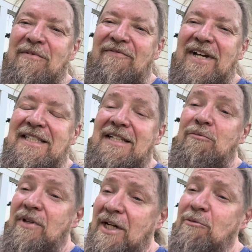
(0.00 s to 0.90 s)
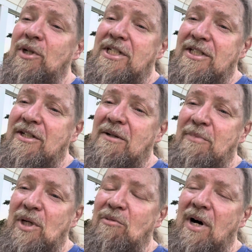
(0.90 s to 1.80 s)
on fixing, which is going to
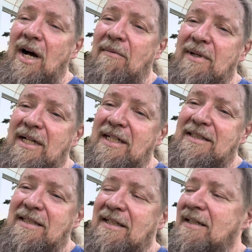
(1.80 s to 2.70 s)
be a while because